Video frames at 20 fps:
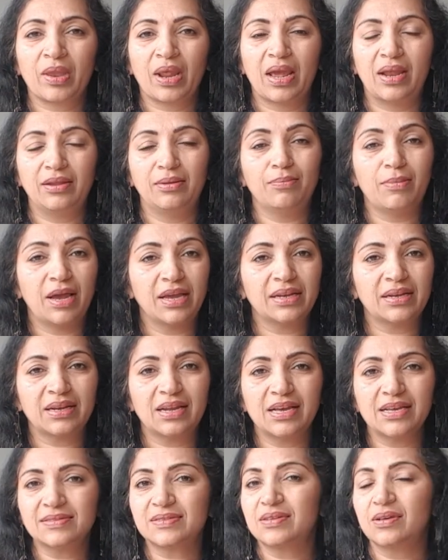And in my
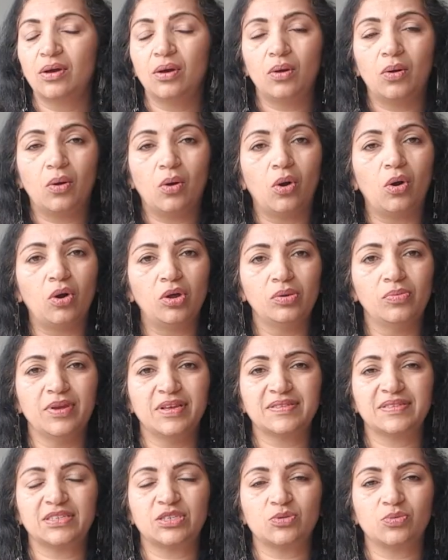class,
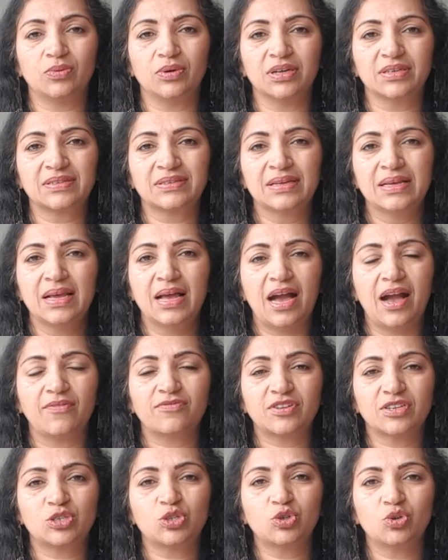always it works.
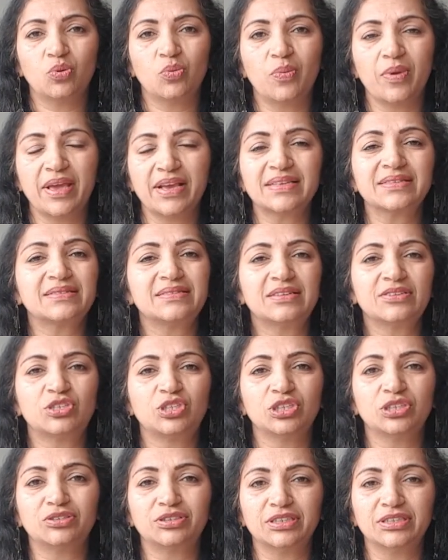After 2 weeks, the
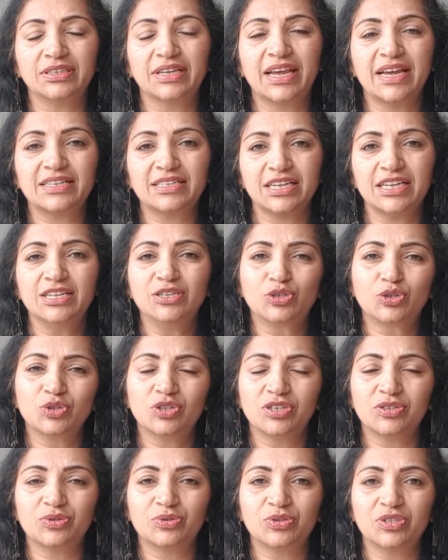children get into
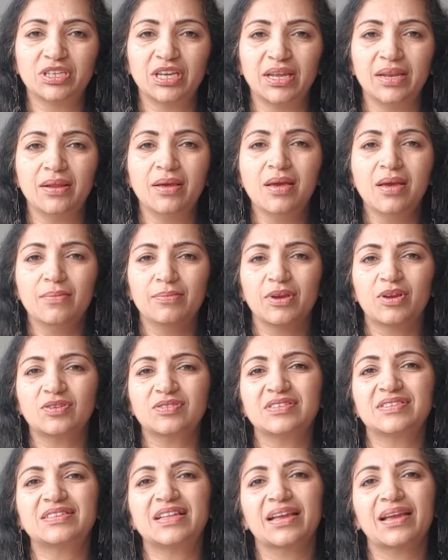the routine
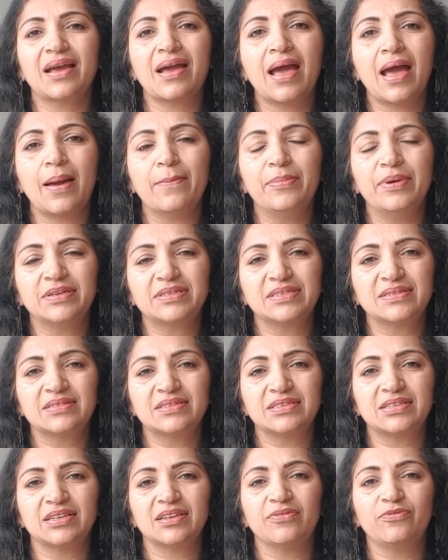because it's like a habit,
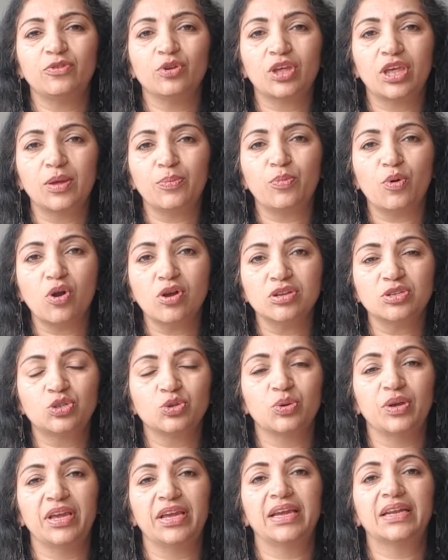isn't it? If you keep on
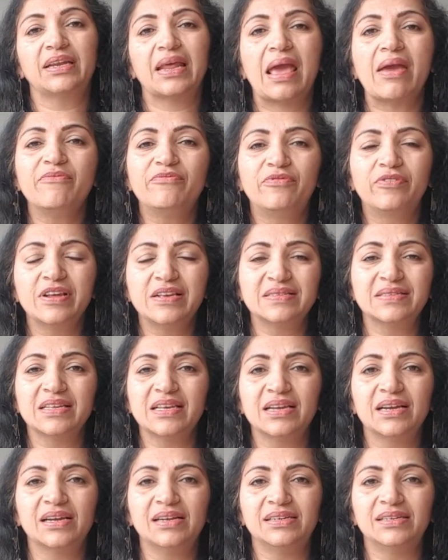doing it every
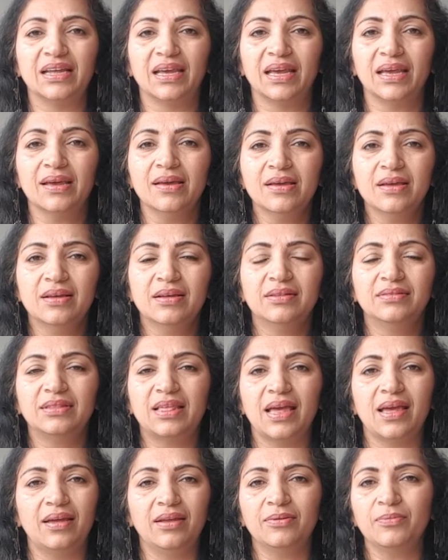single day,
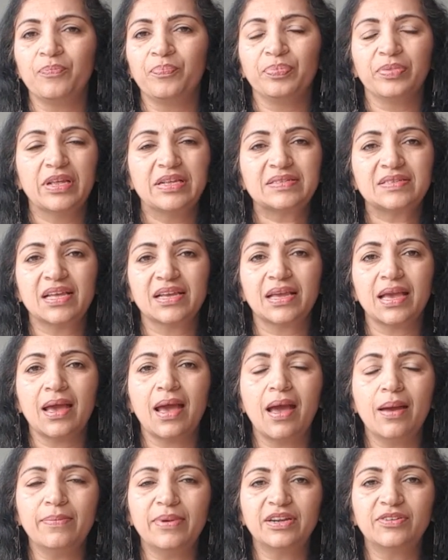then it's like a
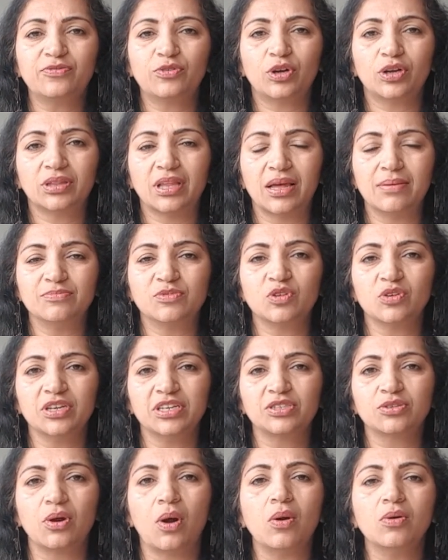habit for them. So
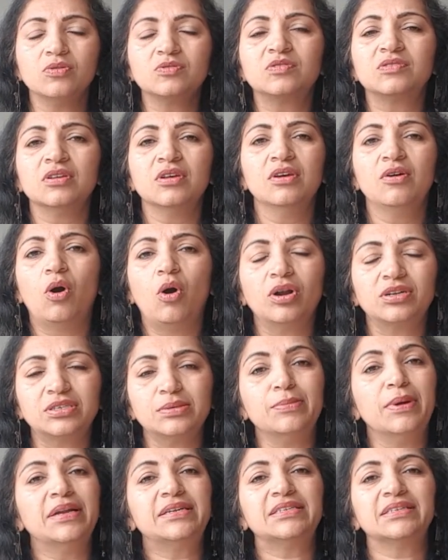it goes
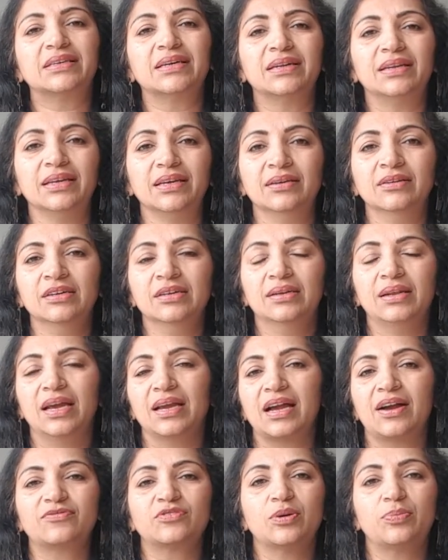automatically.
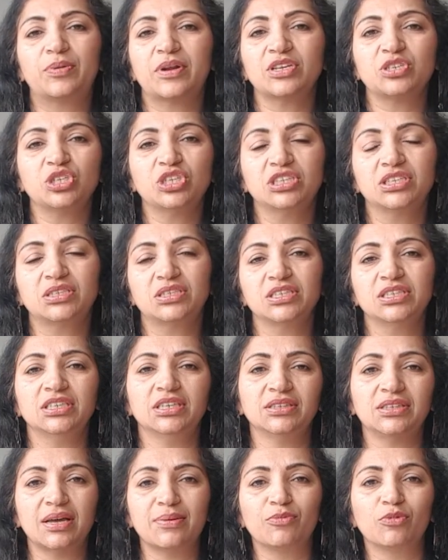Like after brushing
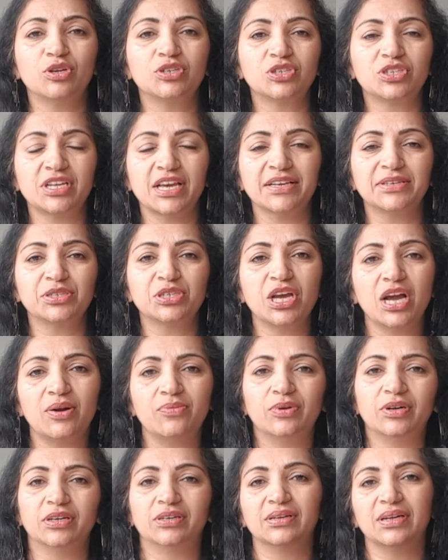teeth, I'm going to take
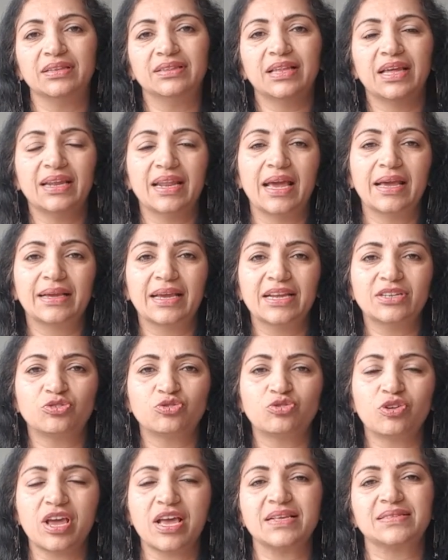shower, and then I get
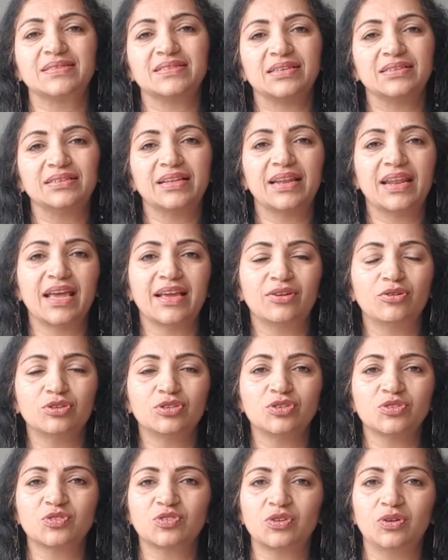dressed, and then I go
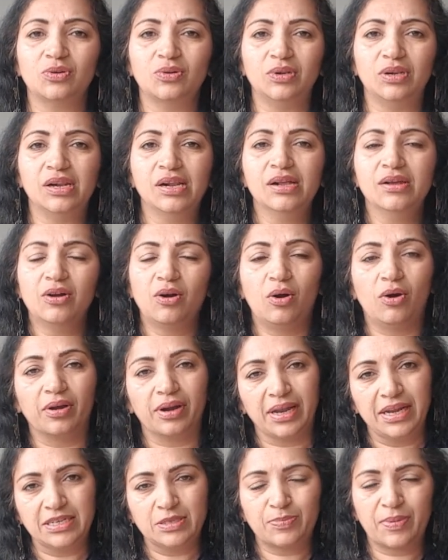to school or
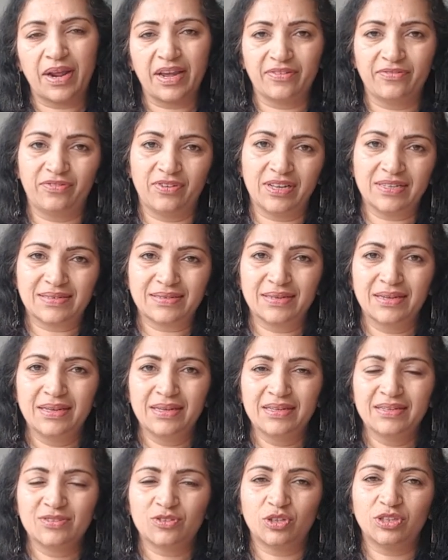eat breakfast.
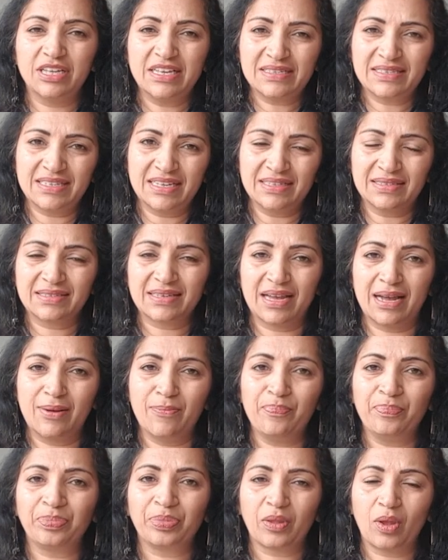So these things
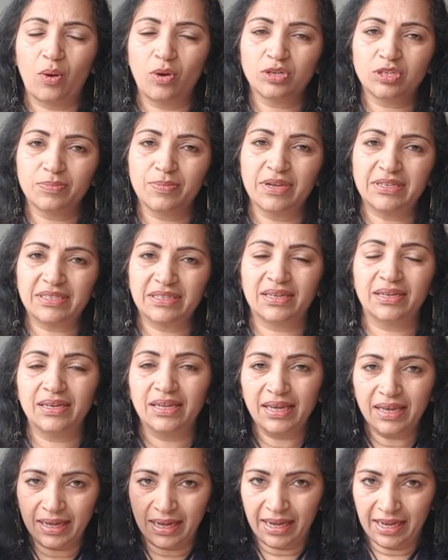come
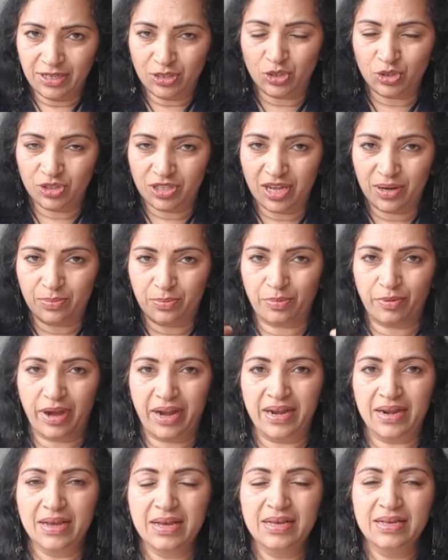automatically into their
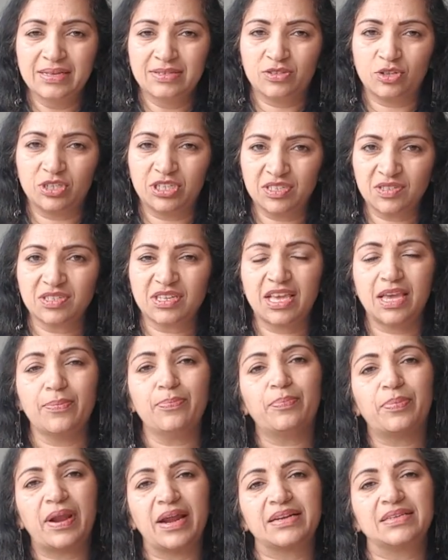brain. So just
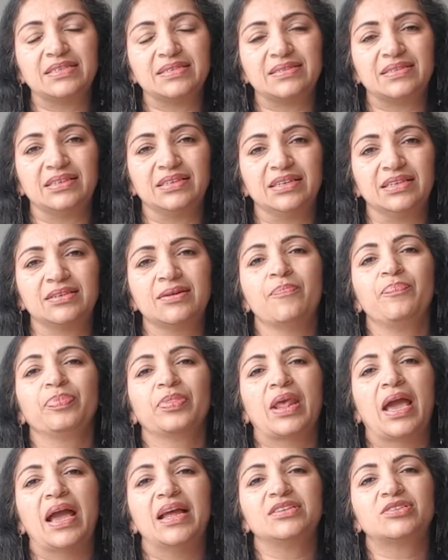keep practicing it
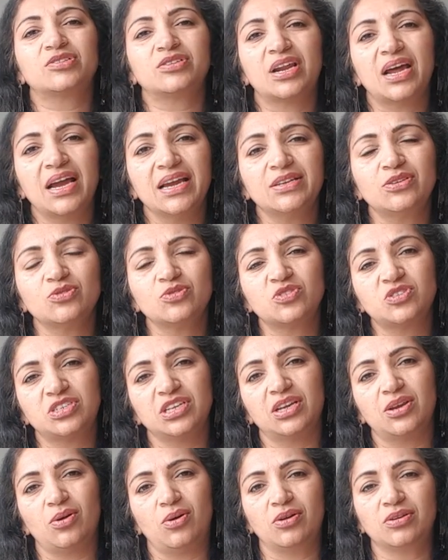and try to
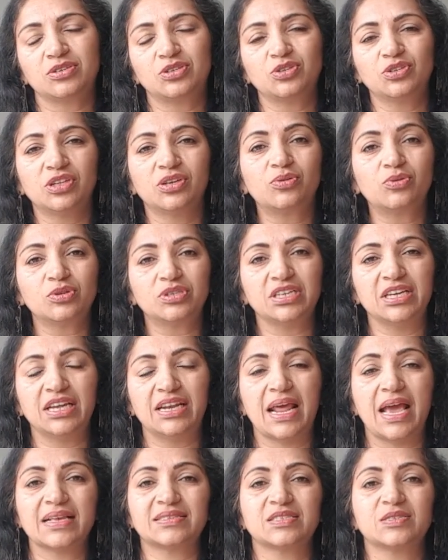stick on to the
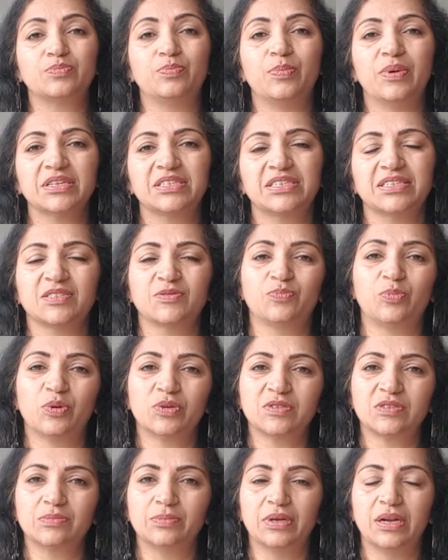routine as much as
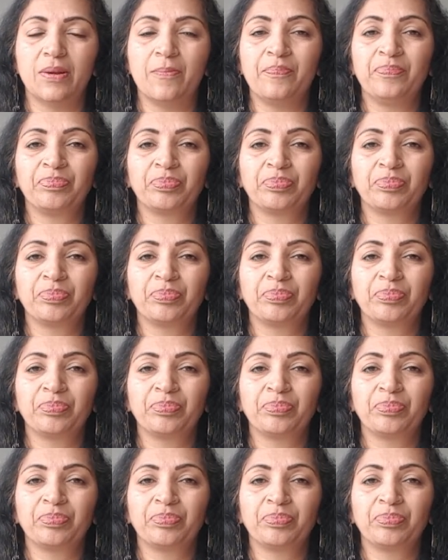possible.